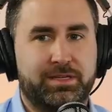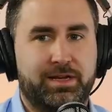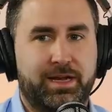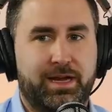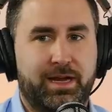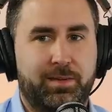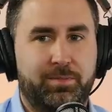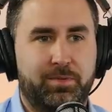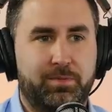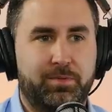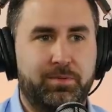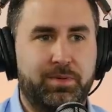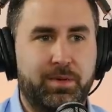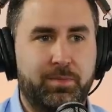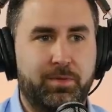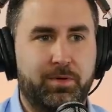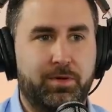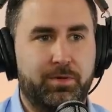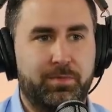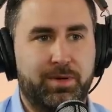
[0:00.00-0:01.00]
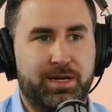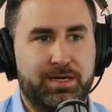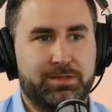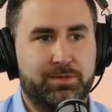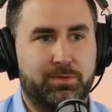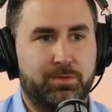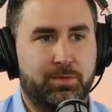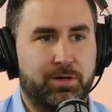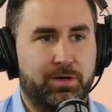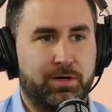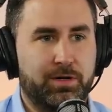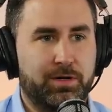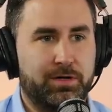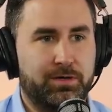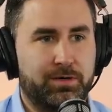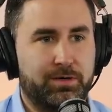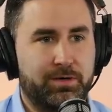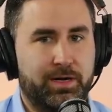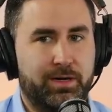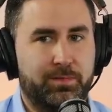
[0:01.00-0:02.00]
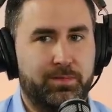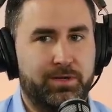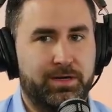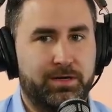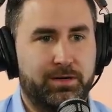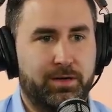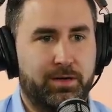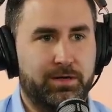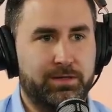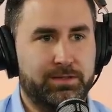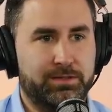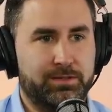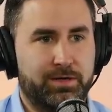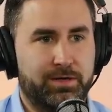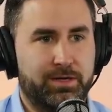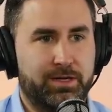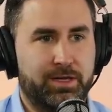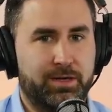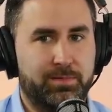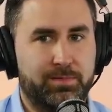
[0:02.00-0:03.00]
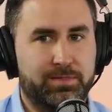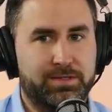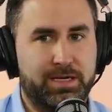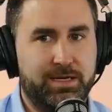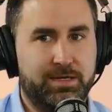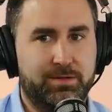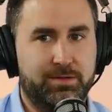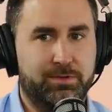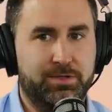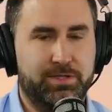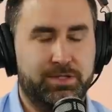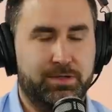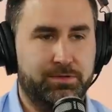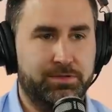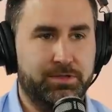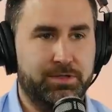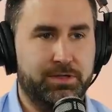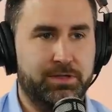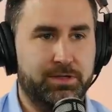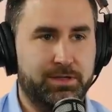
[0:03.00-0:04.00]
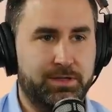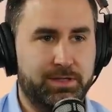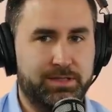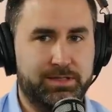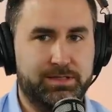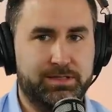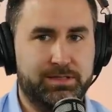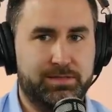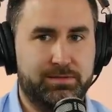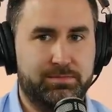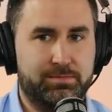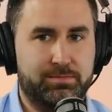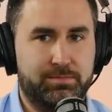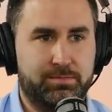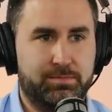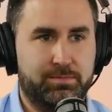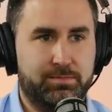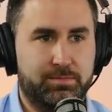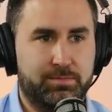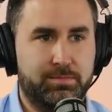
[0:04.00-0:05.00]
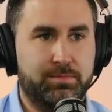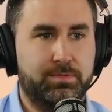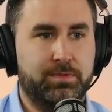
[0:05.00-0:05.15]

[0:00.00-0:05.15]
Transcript: going to happen when people go back to work. How many right. dogs are going to get taken to a shelter? It's right.